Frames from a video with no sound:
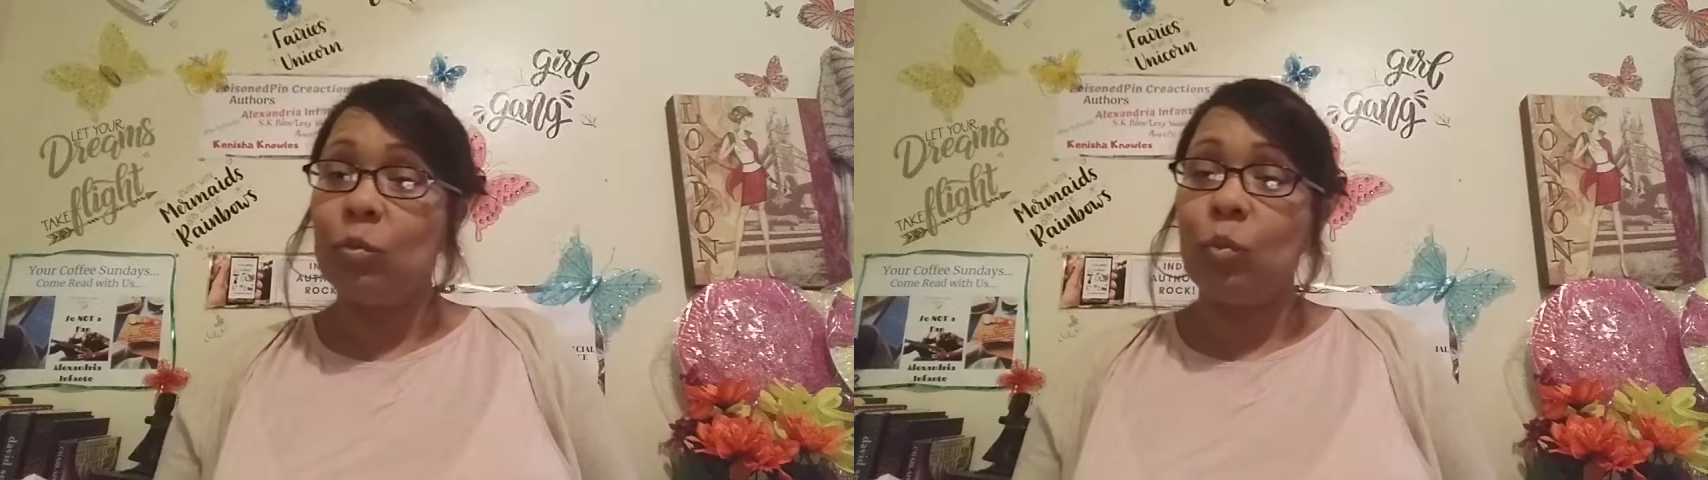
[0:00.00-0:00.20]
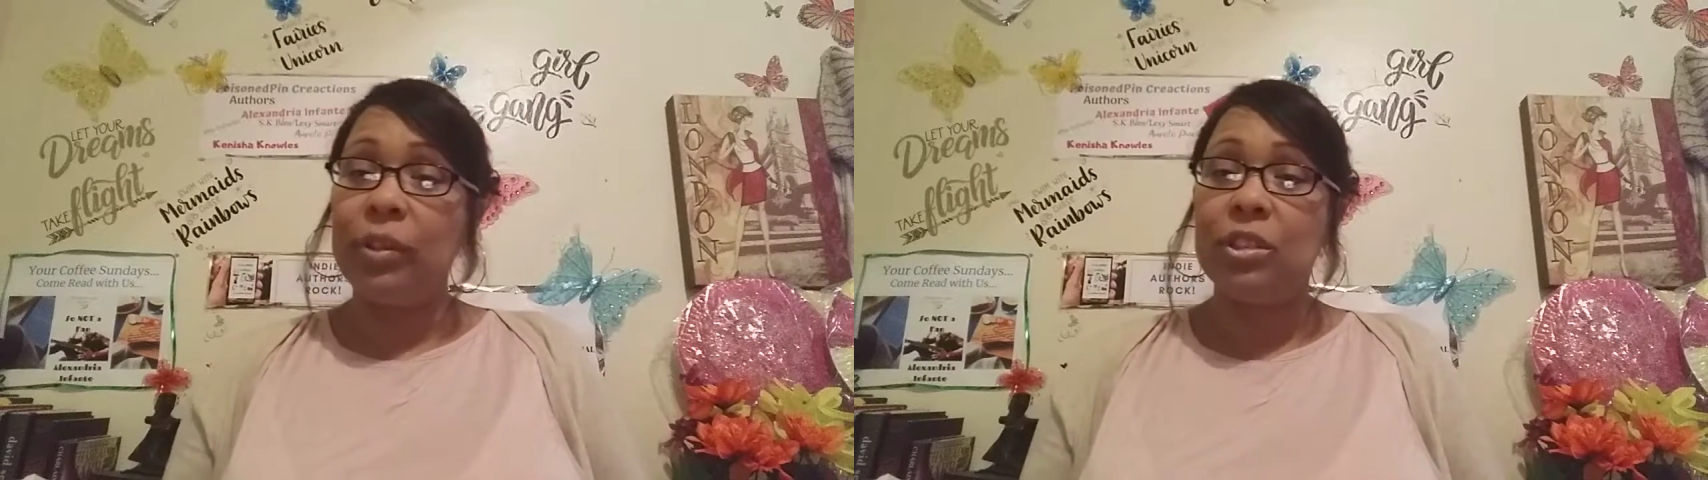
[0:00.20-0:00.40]

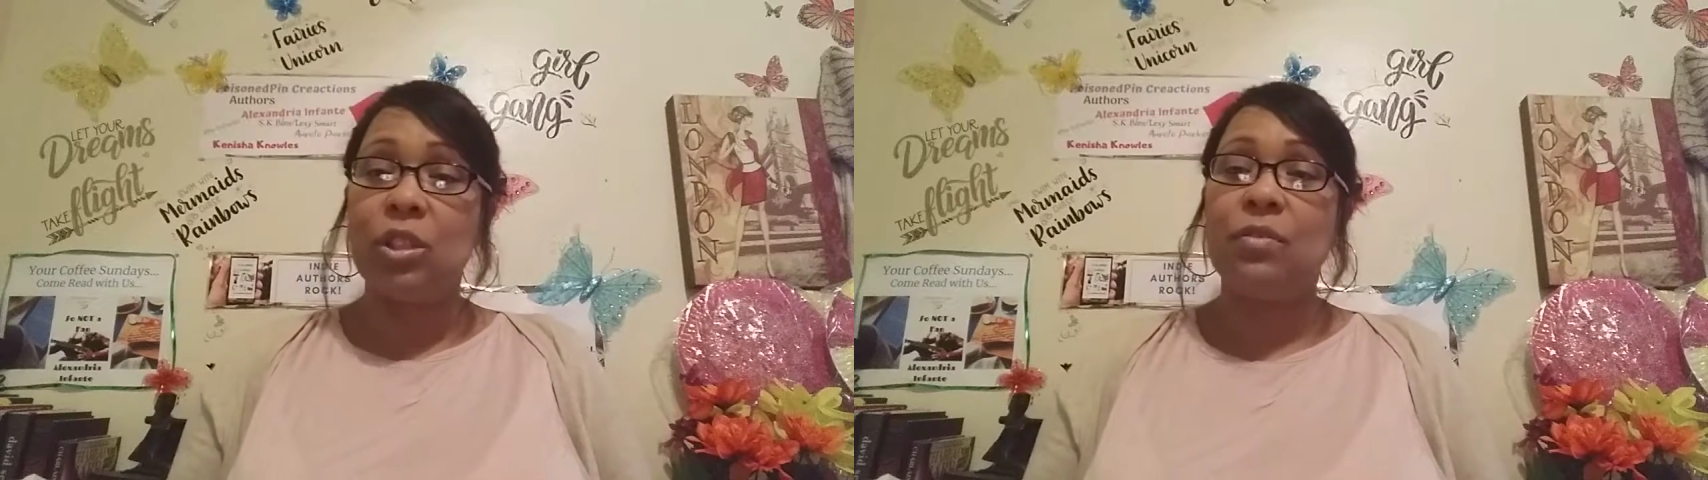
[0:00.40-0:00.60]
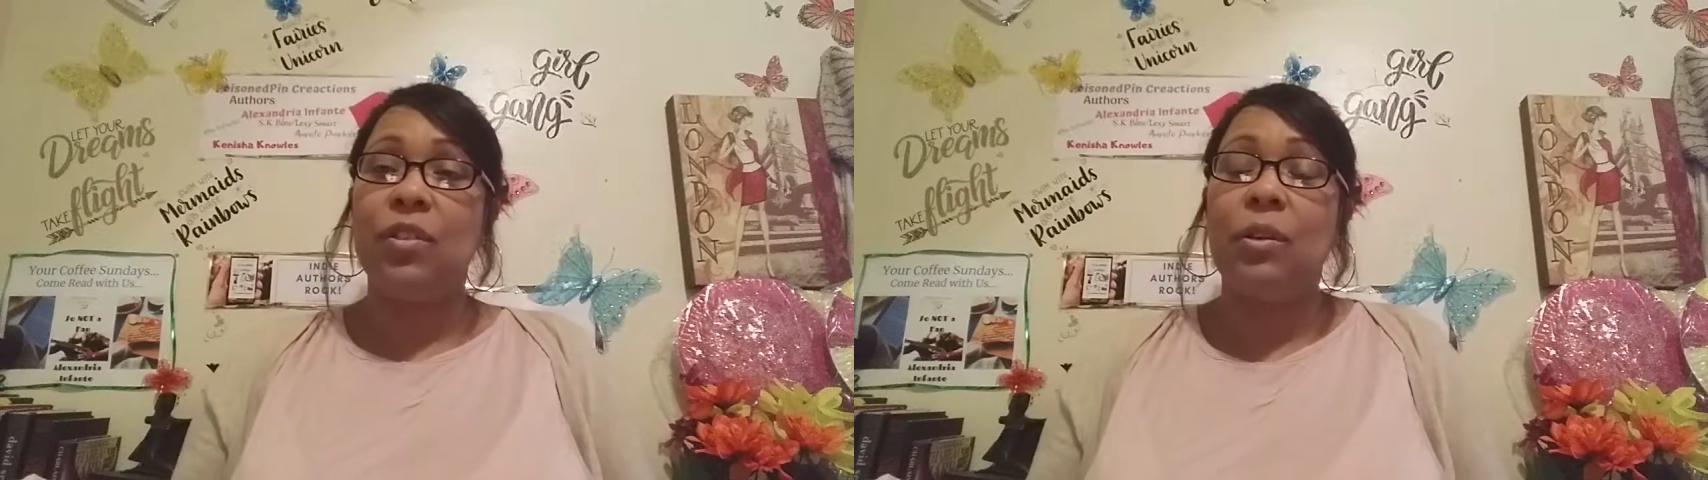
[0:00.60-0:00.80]
We
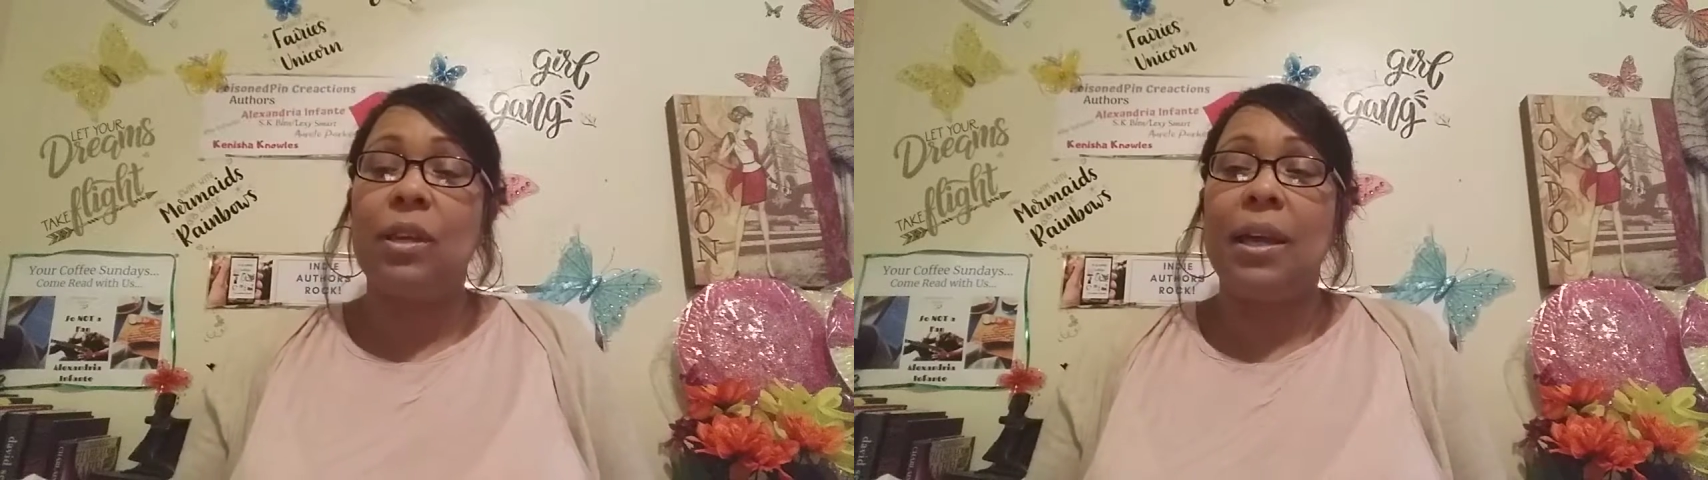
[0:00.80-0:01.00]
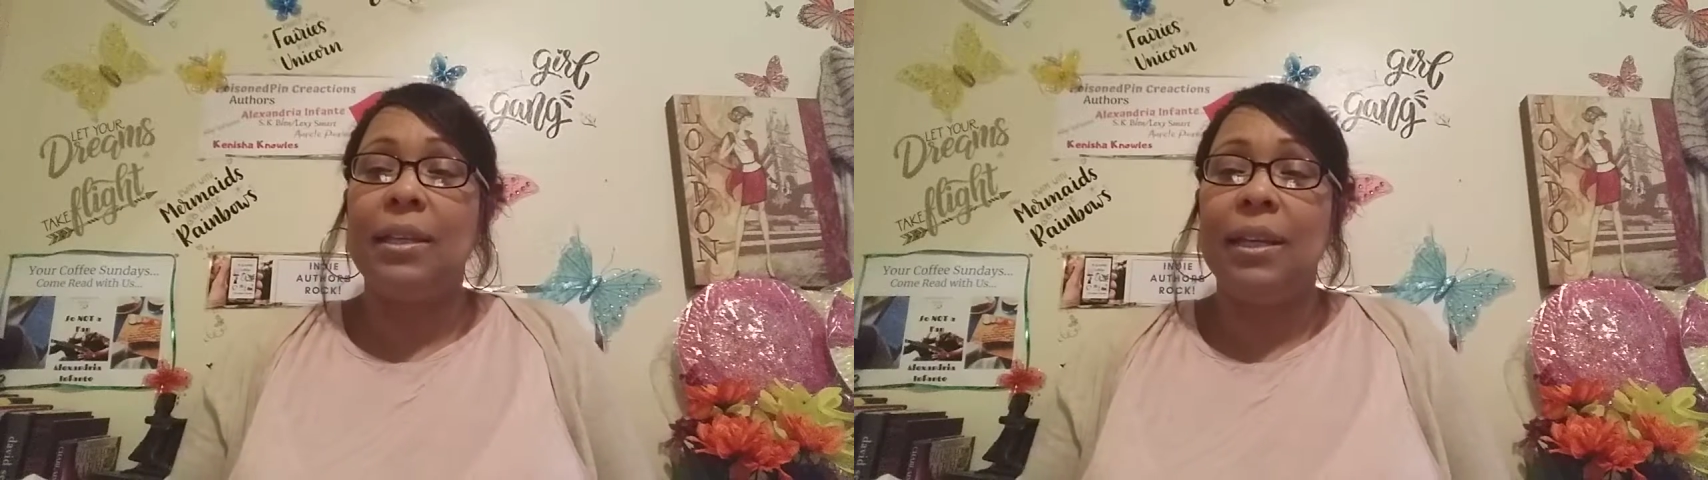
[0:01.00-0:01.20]
just feel
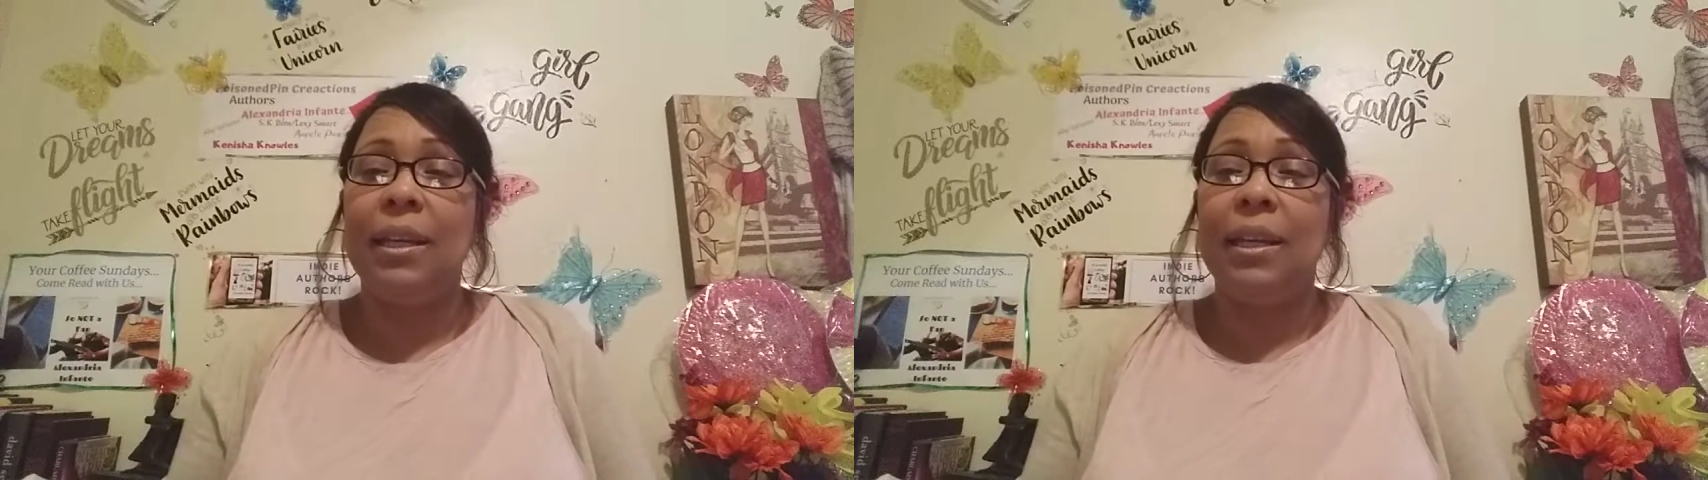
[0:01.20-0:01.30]
like